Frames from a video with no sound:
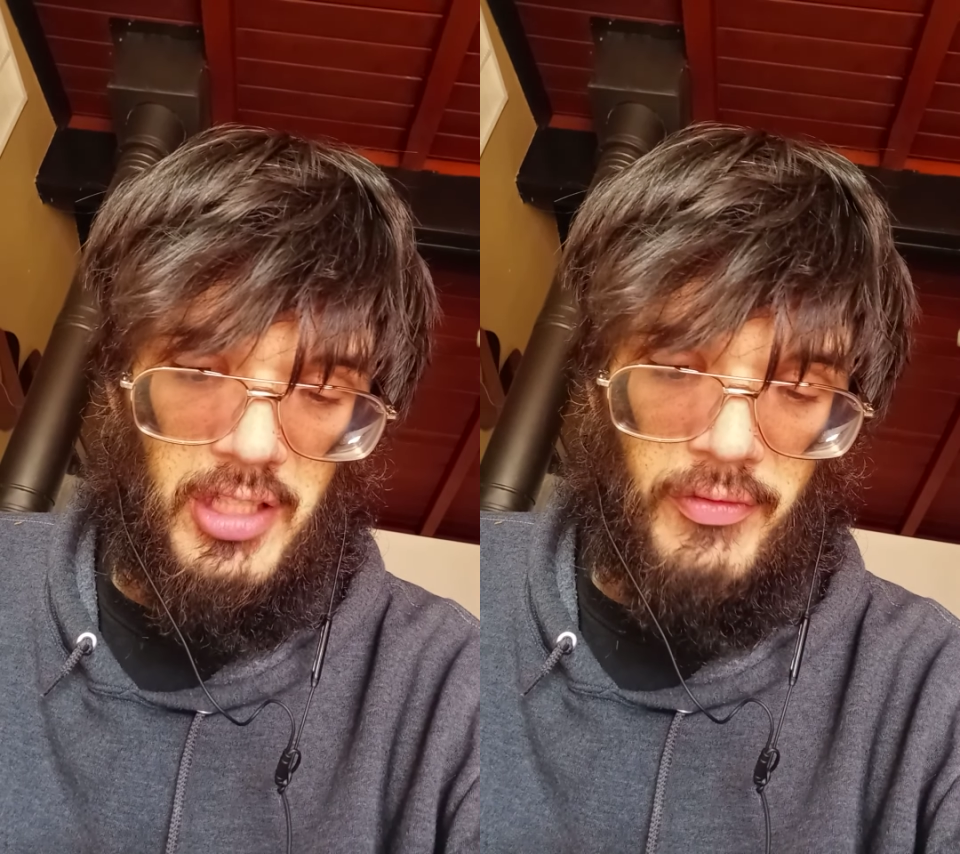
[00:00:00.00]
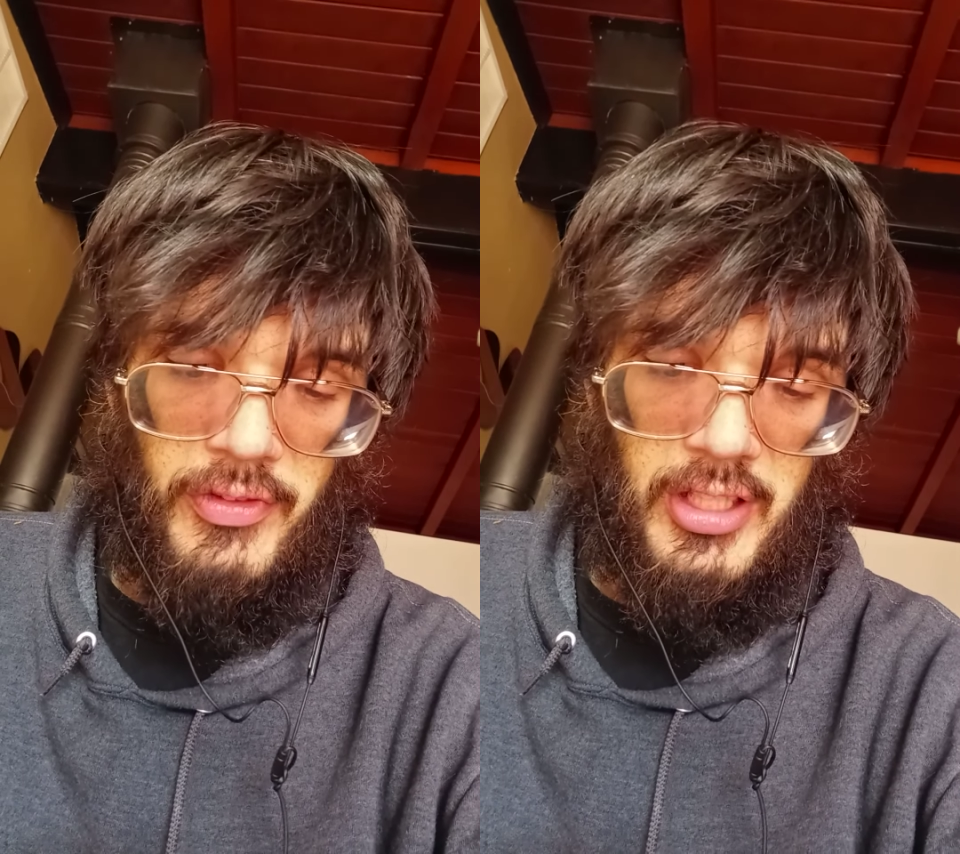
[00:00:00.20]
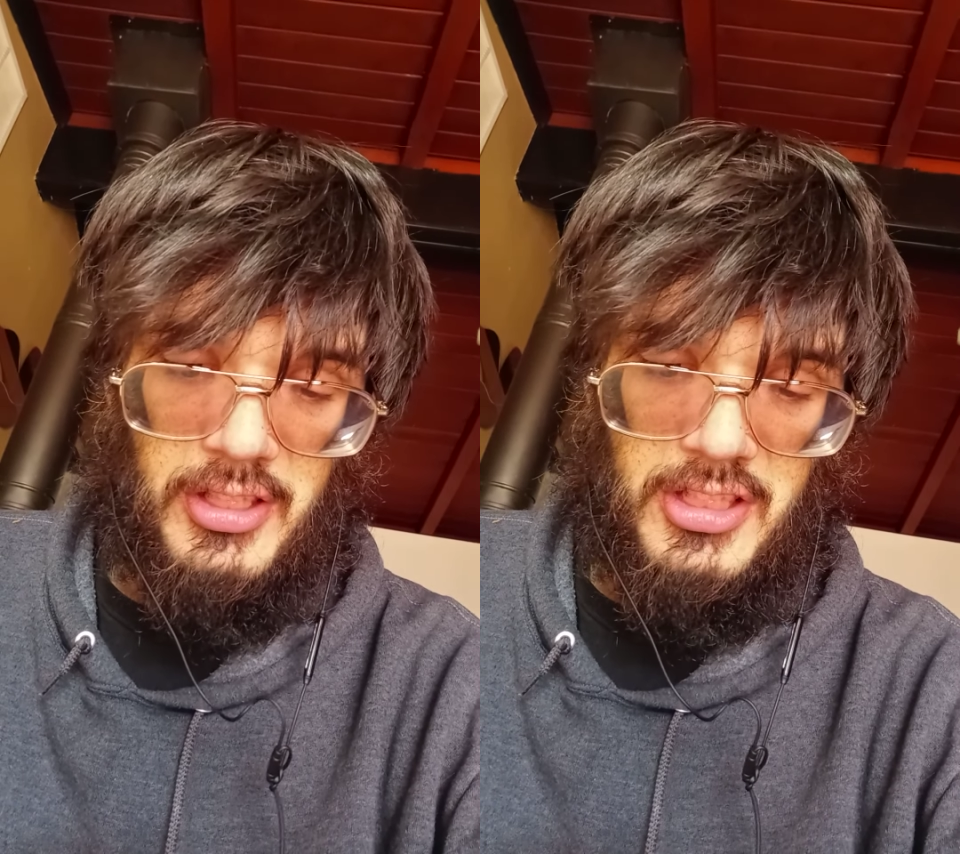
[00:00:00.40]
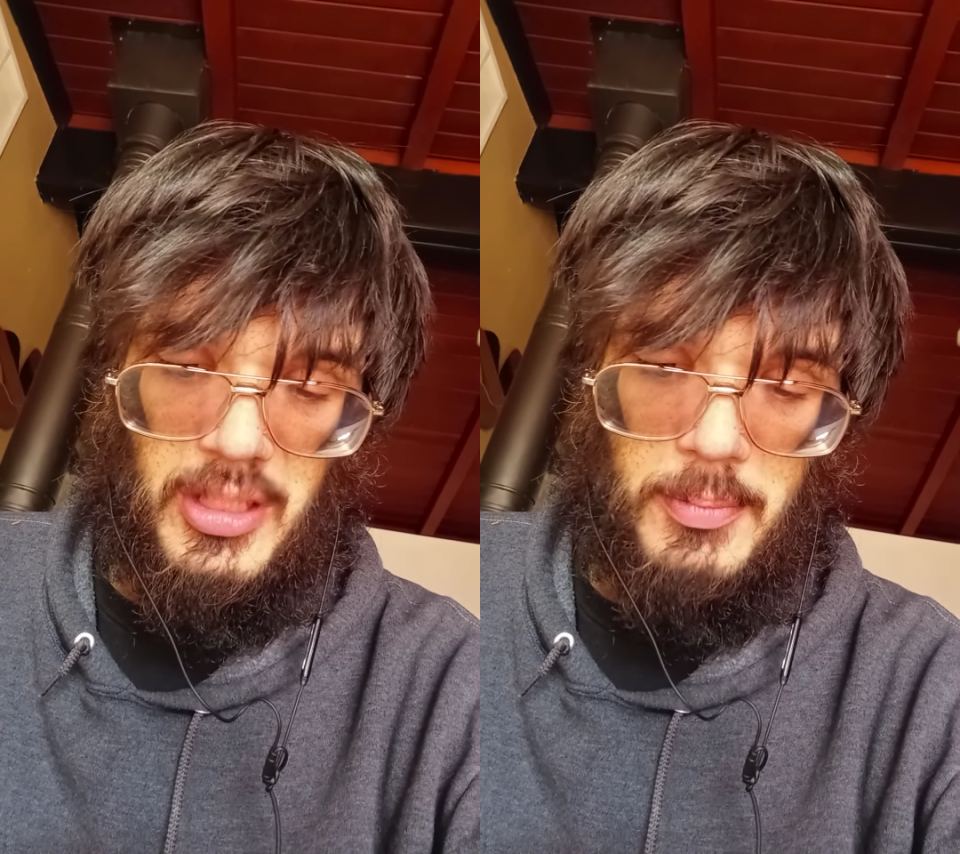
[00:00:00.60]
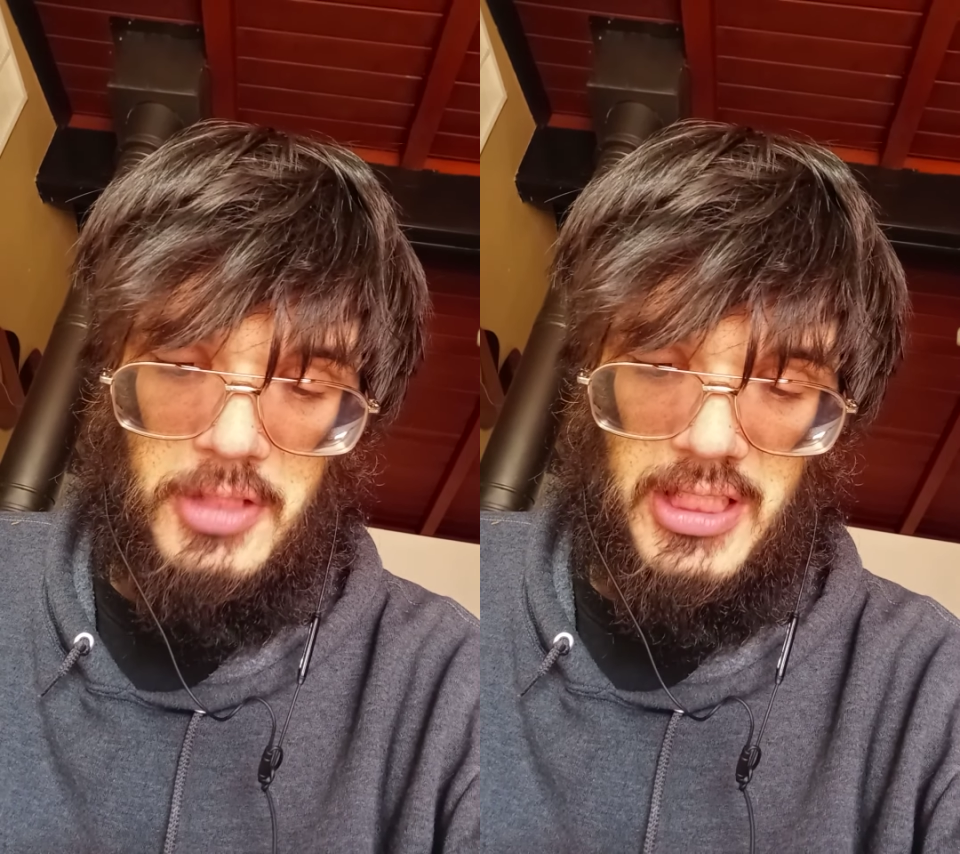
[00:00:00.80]
of the
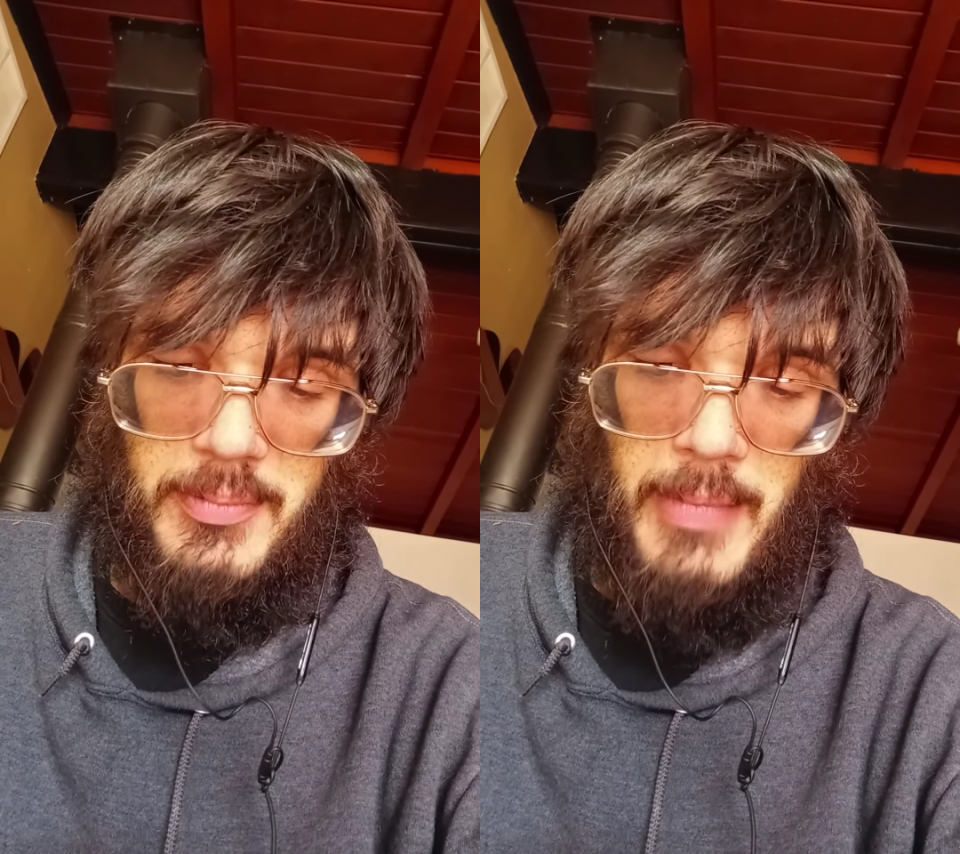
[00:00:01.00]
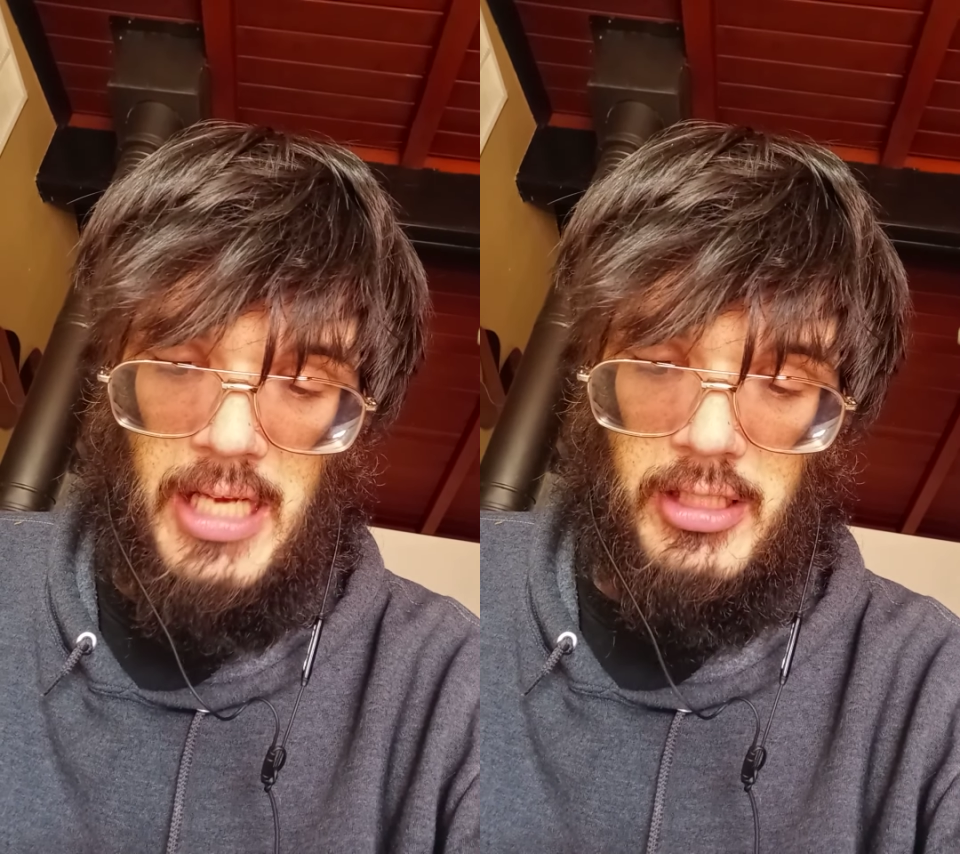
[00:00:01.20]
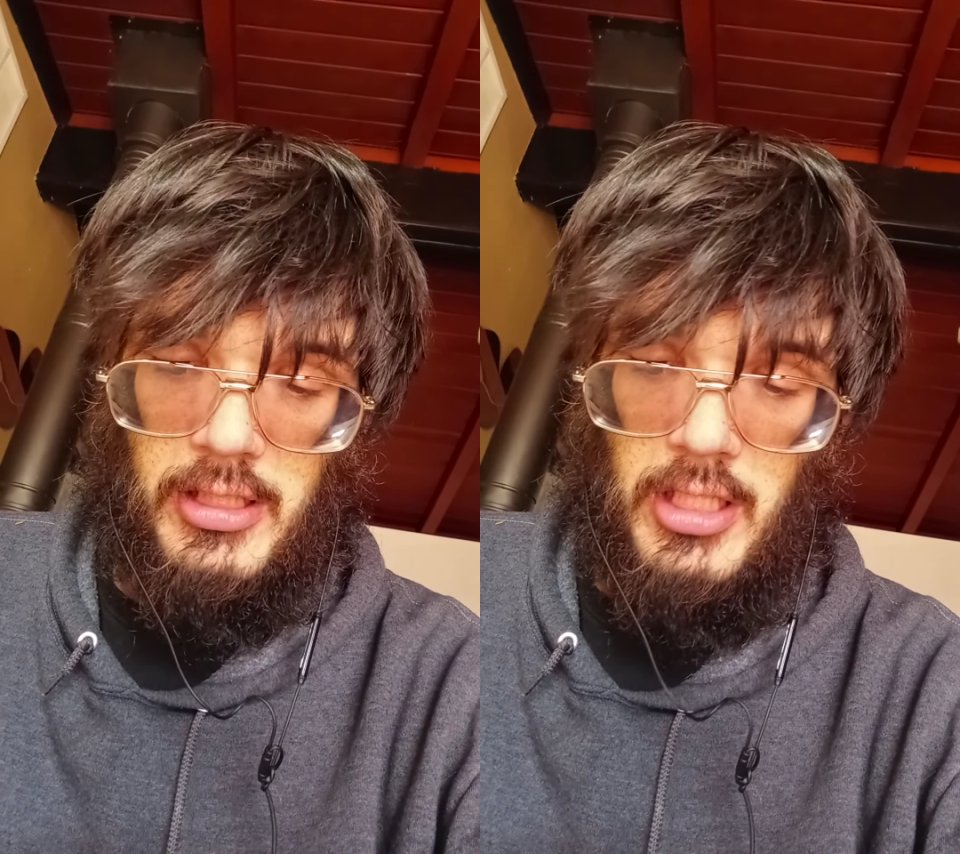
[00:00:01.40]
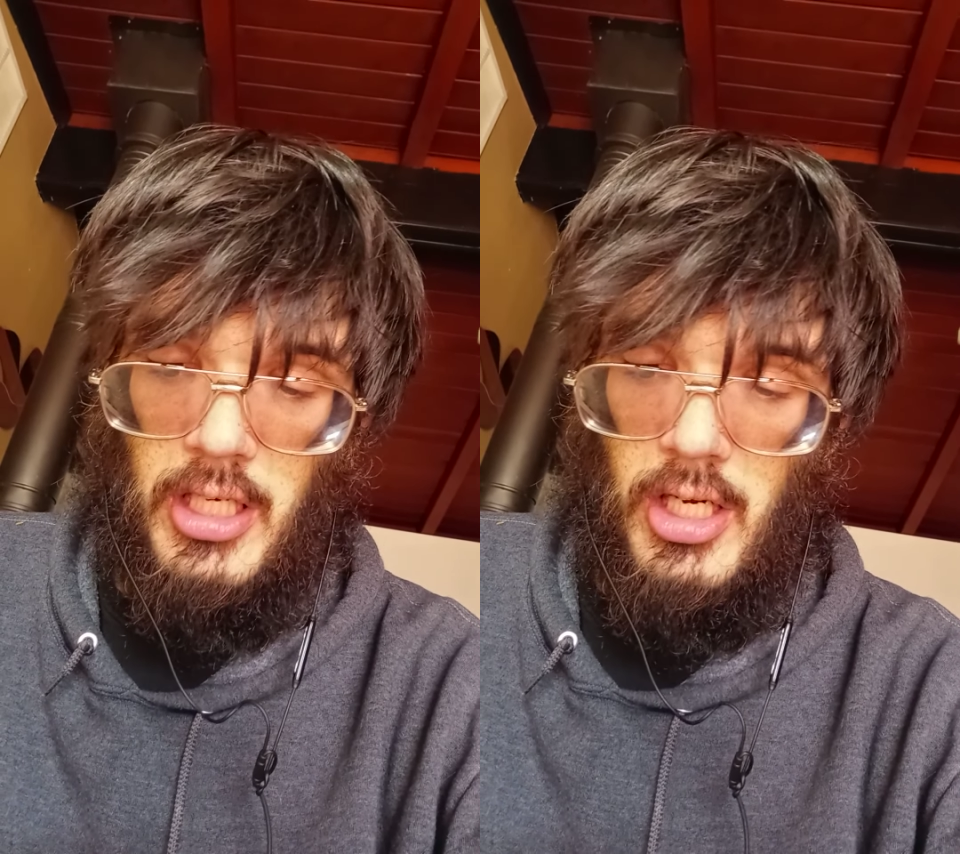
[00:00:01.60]
subject matter.